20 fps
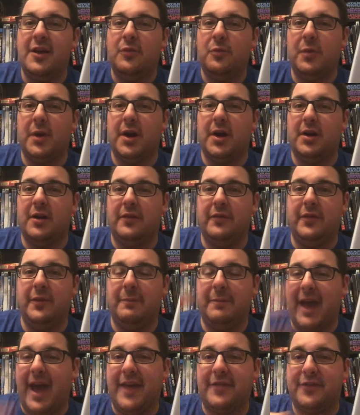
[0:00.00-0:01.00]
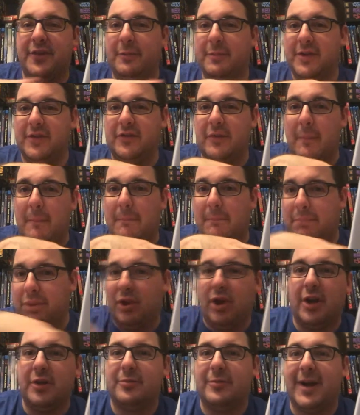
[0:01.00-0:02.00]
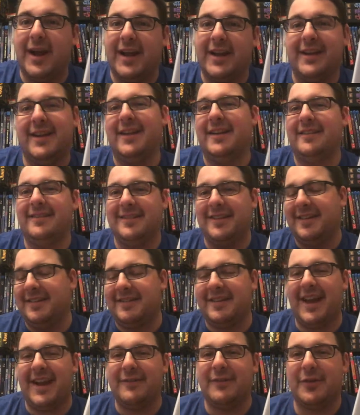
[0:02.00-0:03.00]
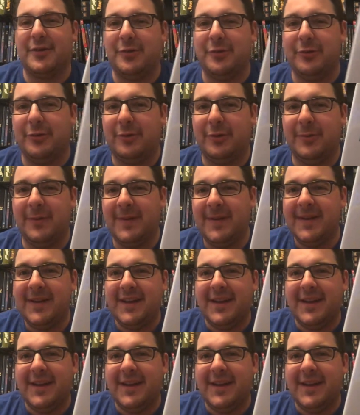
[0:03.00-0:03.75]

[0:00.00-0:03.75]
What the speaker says: where the bathtub is blood red, and it's kind of a cool